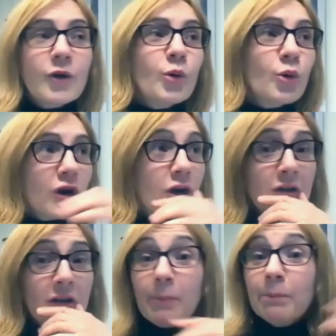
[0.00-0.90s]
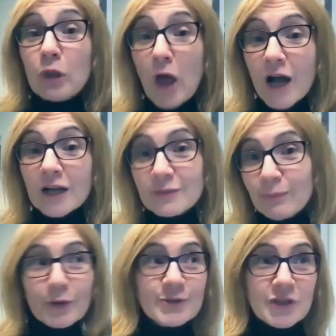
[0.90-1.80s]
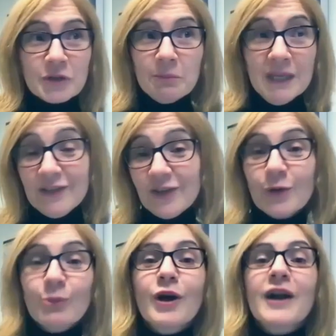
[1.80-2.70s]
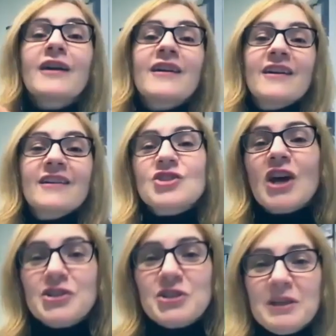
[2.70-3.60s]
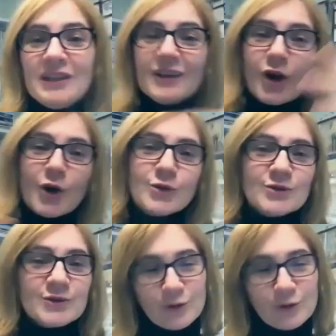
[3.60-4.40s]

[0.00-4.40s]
or a blog post on Medium where ChatGPT goes,